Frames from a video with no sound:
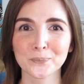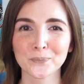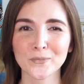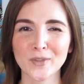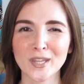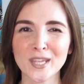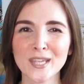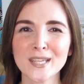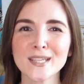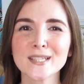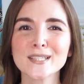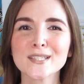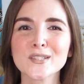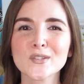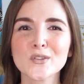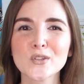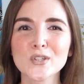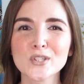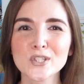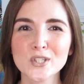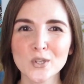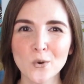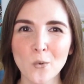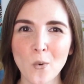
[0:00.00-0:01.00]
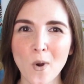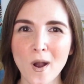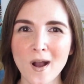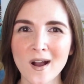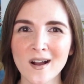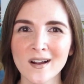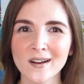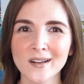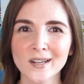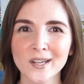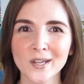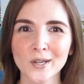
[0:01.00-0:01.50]
Is the
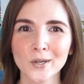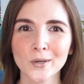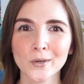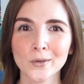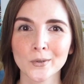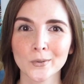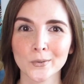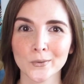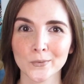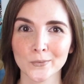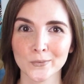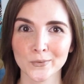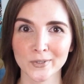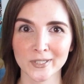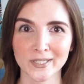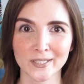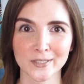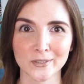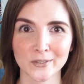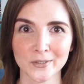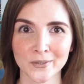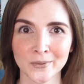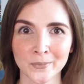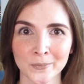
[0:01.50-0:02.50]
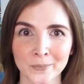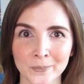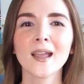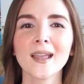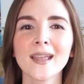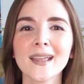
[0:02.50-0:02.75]
squonk real?